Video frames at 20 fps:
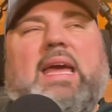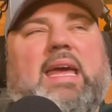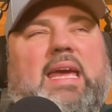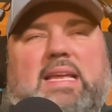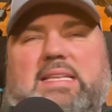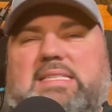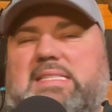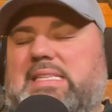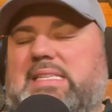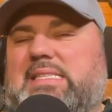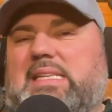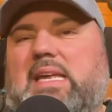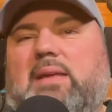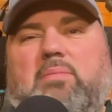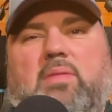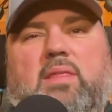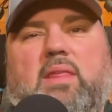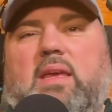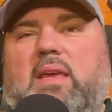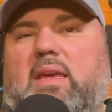It's the
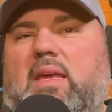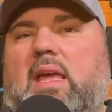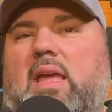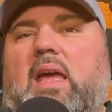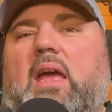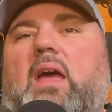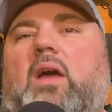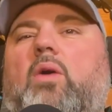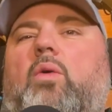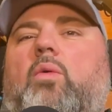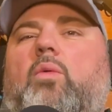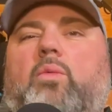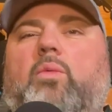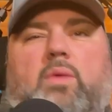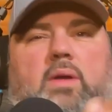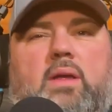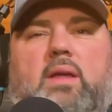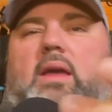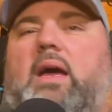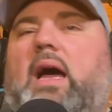same thing.
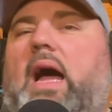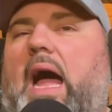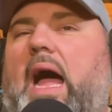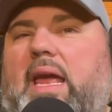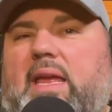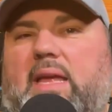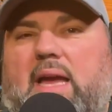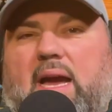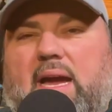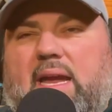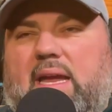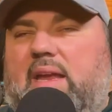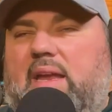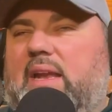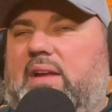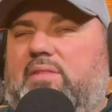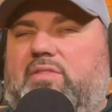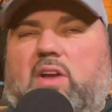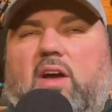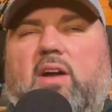I, I,
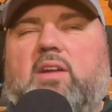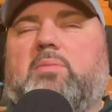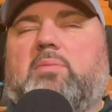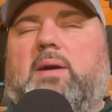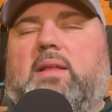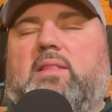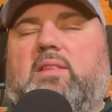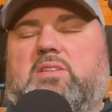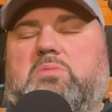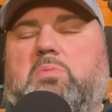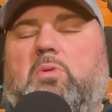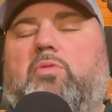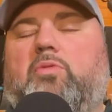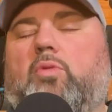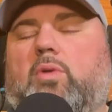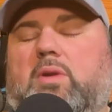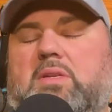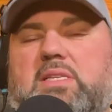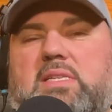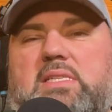and I've talked about this
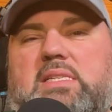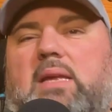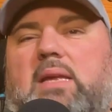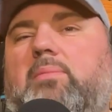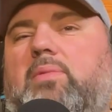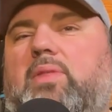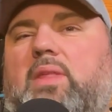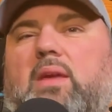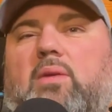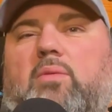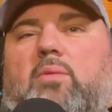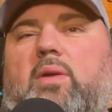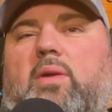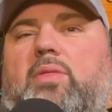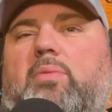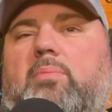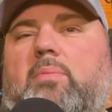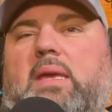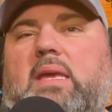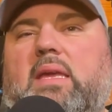before. It's the same thing
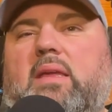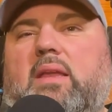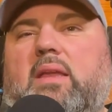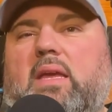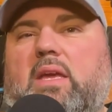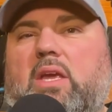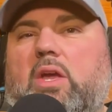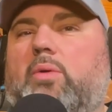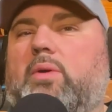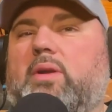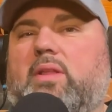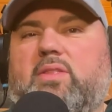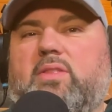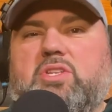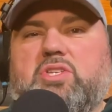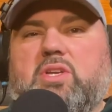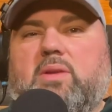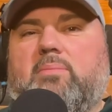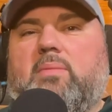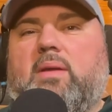with me and going to the
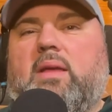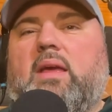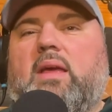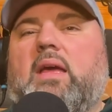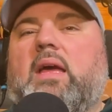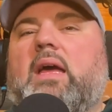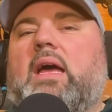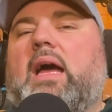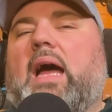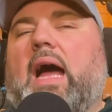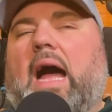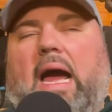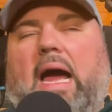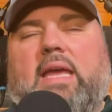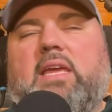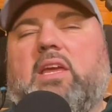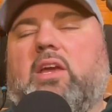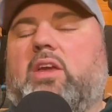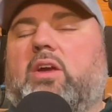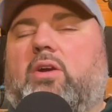gym. I
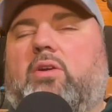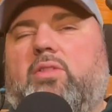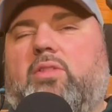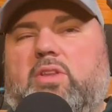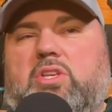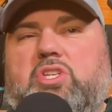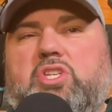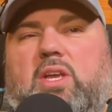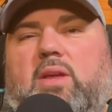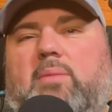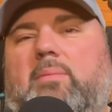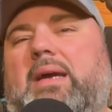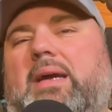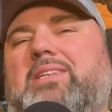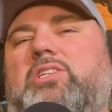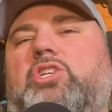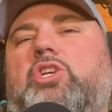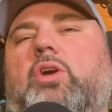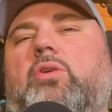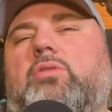could go to the gym. I
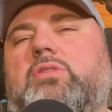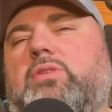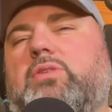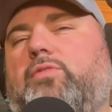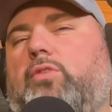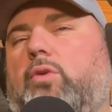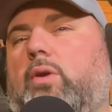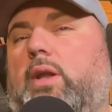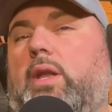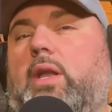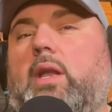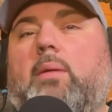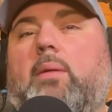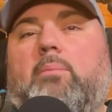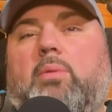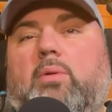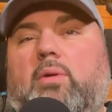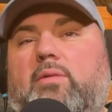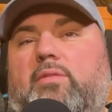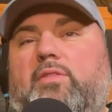chose for a
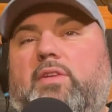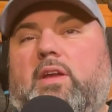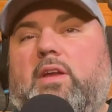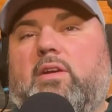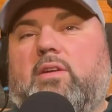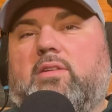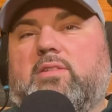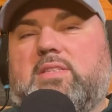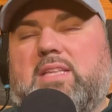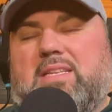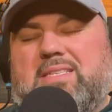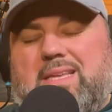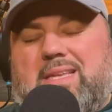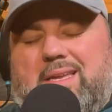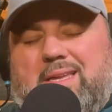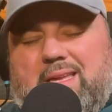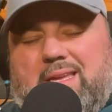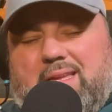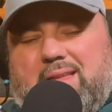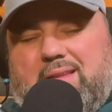number of years. That's how
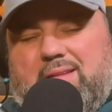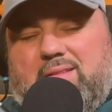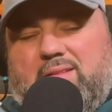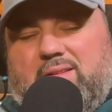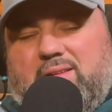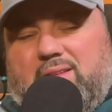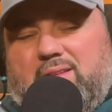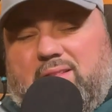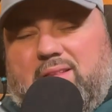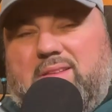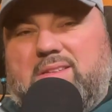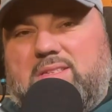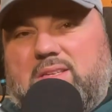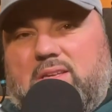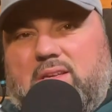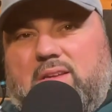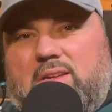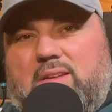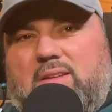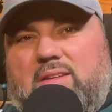you get looking this
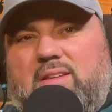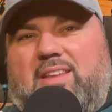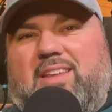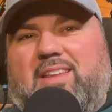good.